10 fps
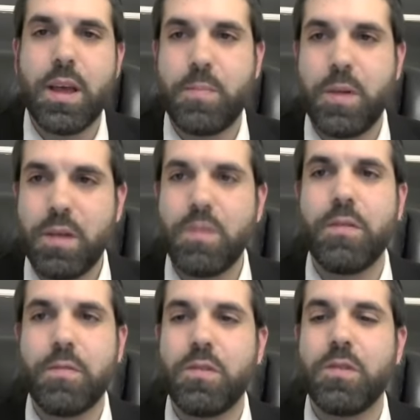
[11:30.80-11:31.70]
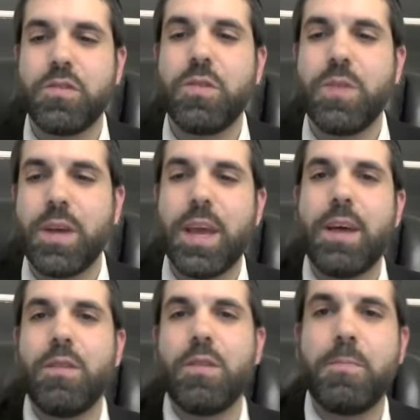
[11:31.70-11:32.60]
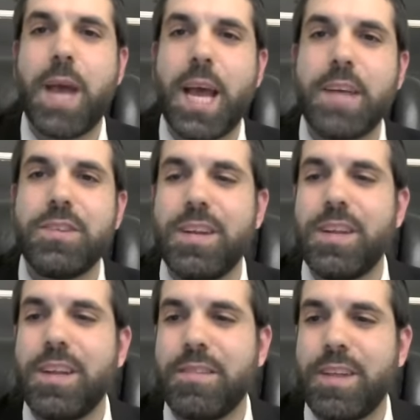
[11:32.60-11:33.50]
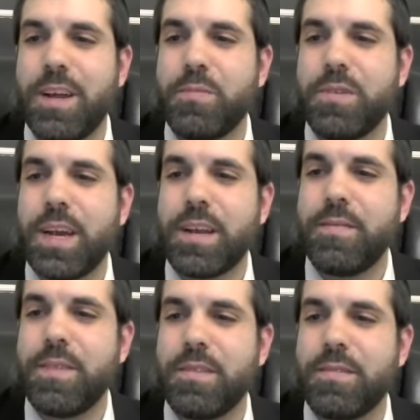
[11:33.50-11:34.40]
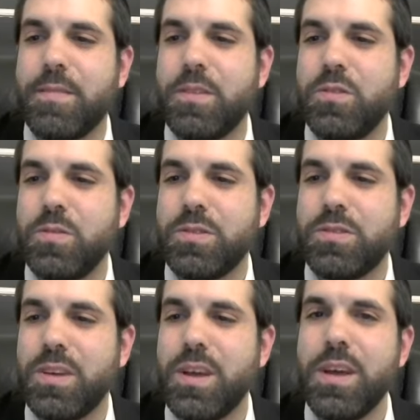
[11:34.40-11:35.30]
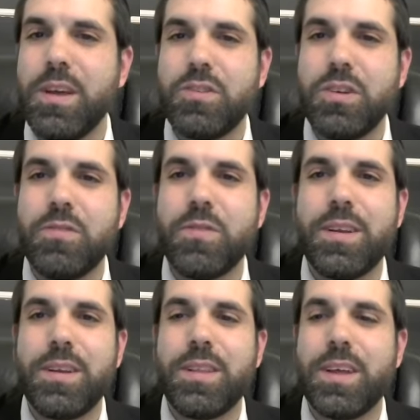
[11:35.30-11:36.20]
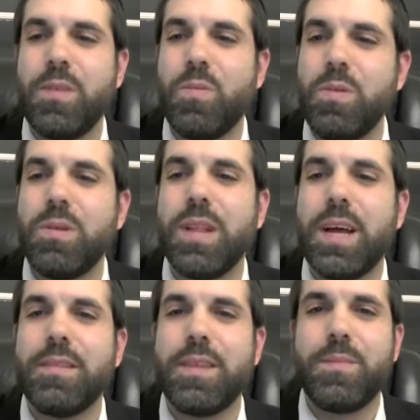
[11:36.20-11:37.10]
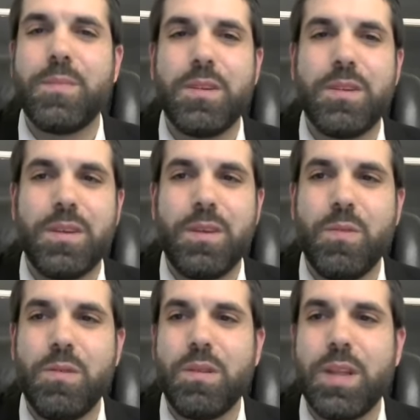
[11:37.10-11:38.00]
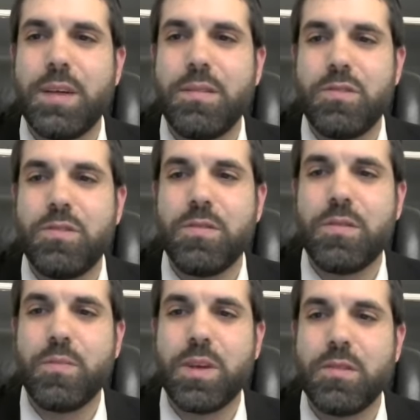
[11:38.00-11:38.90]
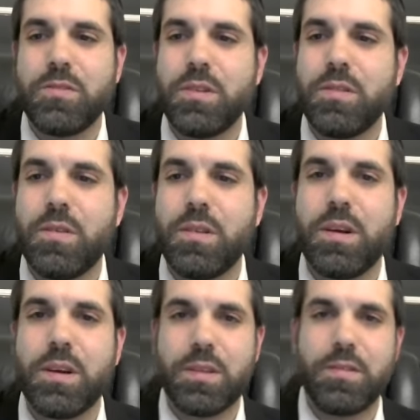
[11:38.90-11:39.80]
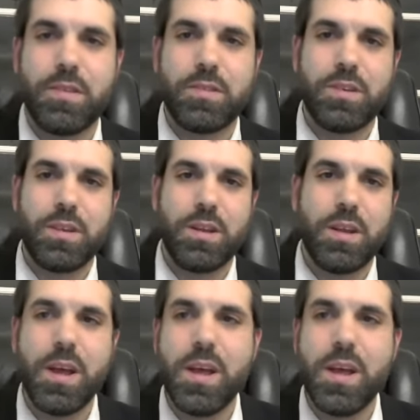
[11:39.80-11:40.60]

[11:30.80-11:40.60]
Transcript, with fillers: And Paro, of course, showing how compassionate he is and how protective he is of the Jewish children that he won't allow them to, he won't allow the Jews to bring their children along to such an,